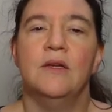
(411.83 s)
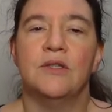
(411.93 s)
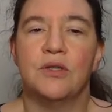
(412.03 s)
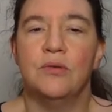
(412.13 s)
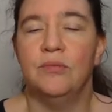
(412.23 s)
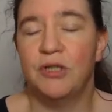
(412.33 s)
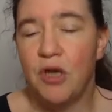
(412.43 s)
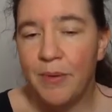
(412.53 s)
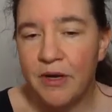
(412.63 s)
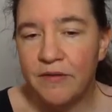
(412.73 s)
So the
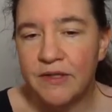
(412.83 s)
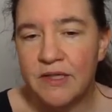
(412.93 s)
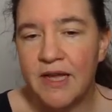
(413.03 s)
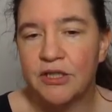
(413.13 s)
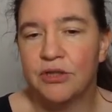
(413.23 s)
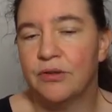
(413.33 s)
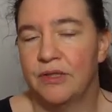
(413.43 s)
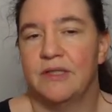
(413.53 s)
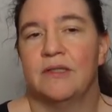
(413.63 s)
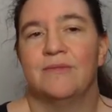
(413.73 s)
topic of this lecture or
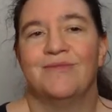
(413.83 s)
this